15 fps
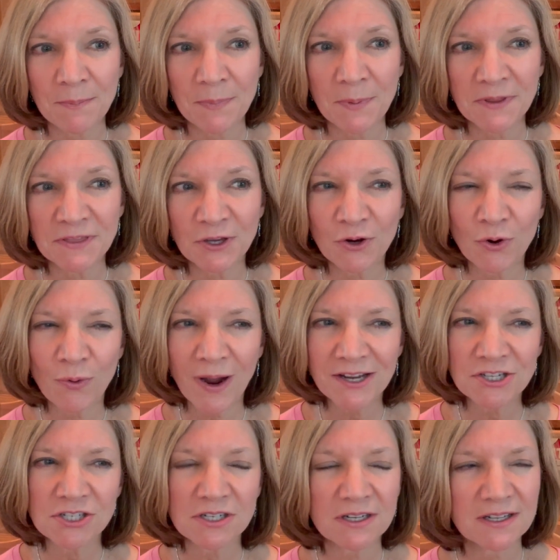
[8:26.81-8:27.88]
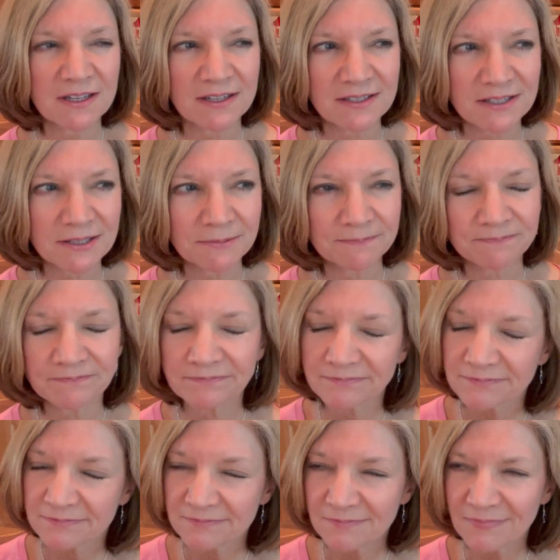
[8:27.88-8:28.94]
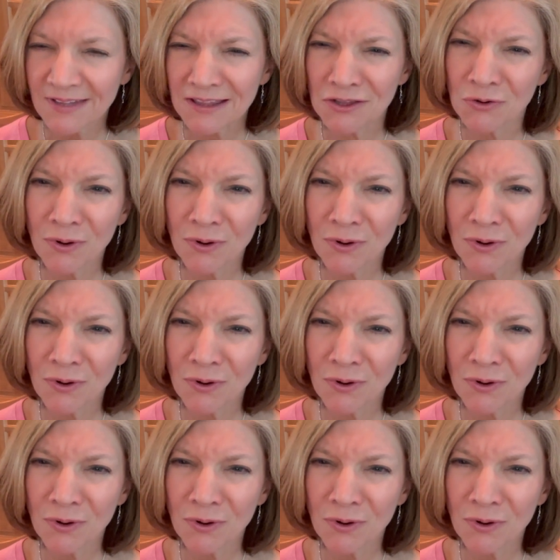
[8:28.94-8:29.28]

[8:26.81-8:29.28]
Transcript: But the question is, the